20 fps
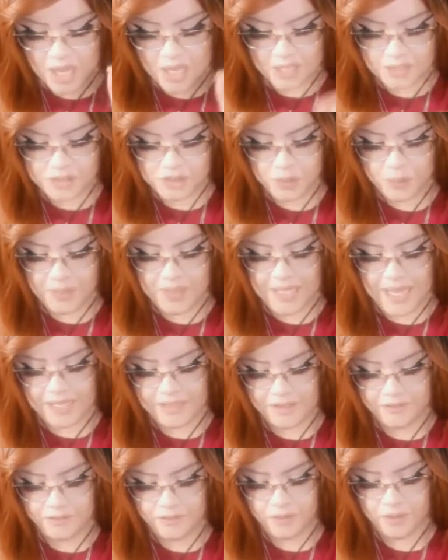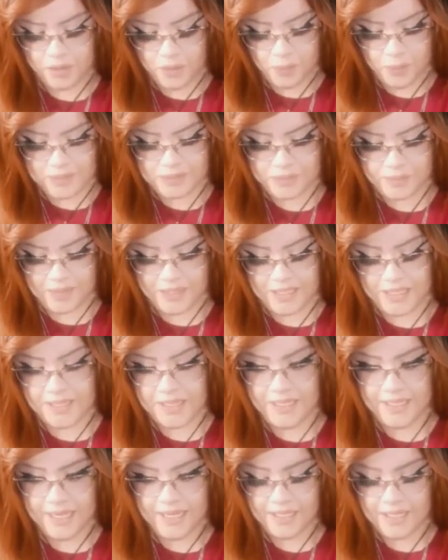So we got the Four of Wands right here.
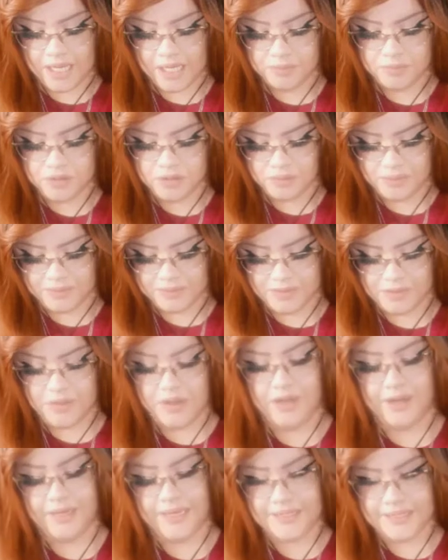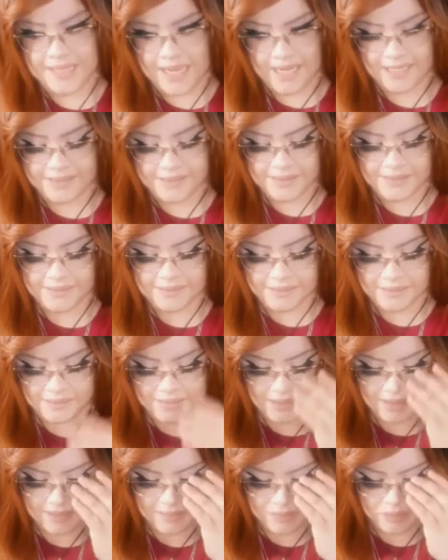They're going to come towards you. They're going to text you
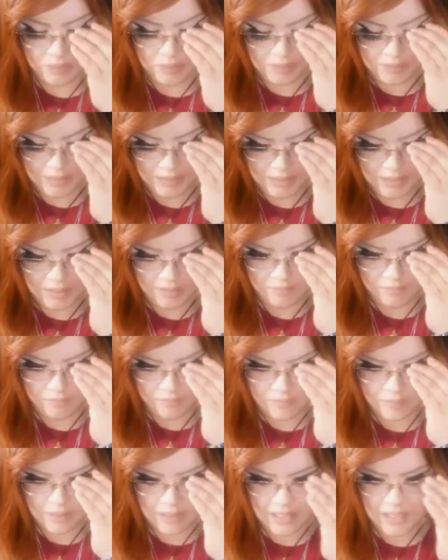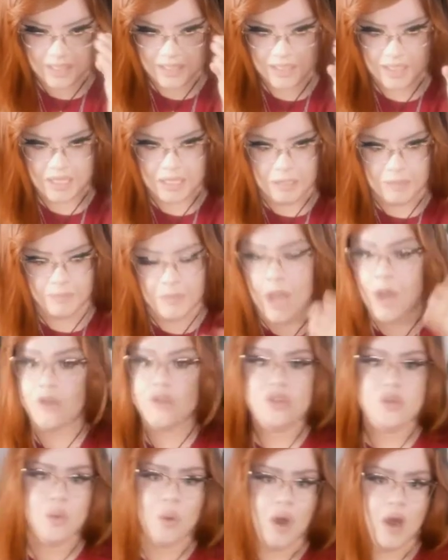to see if how
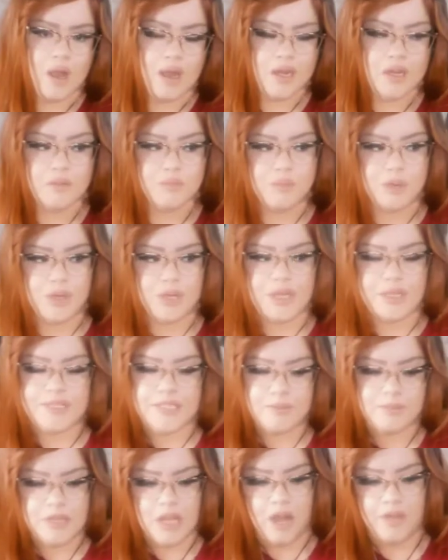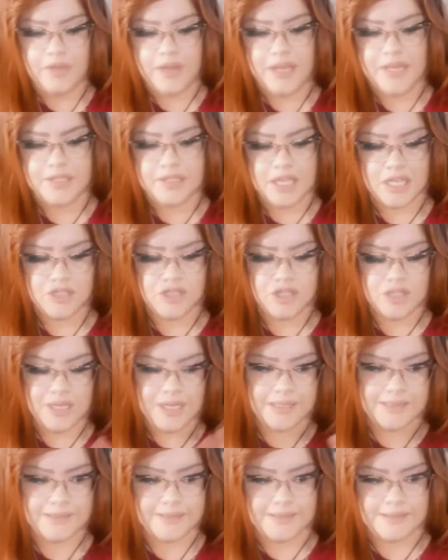you are, but deep down the intention
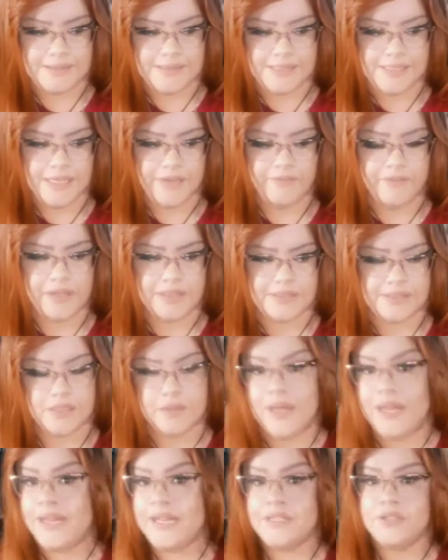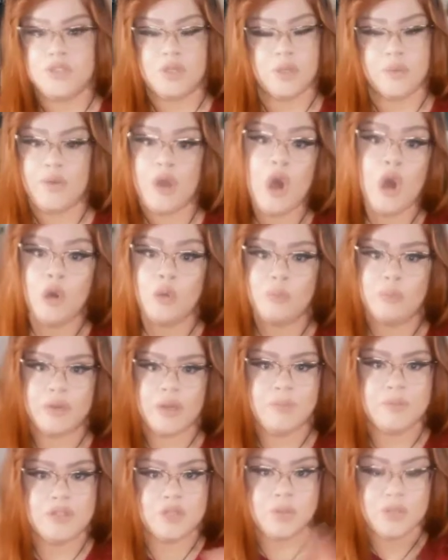is to see if there's still any sort of hope
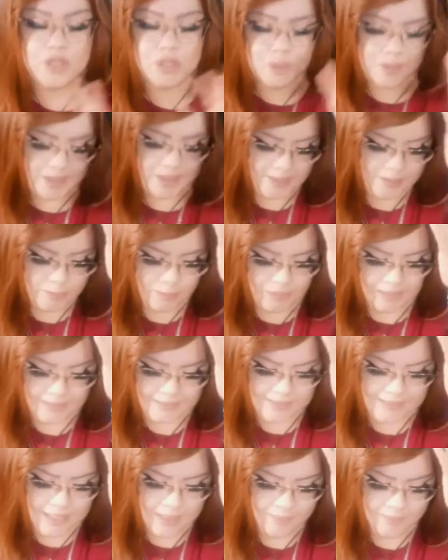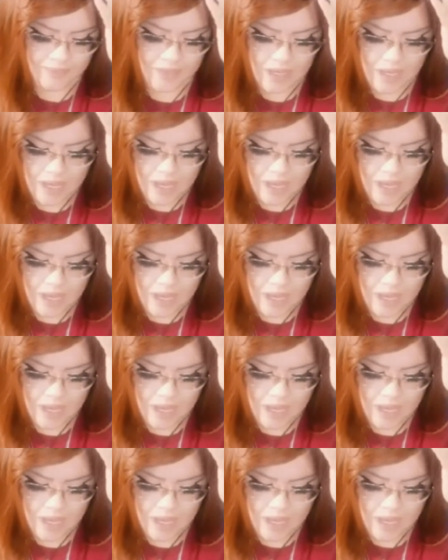in between you and this person.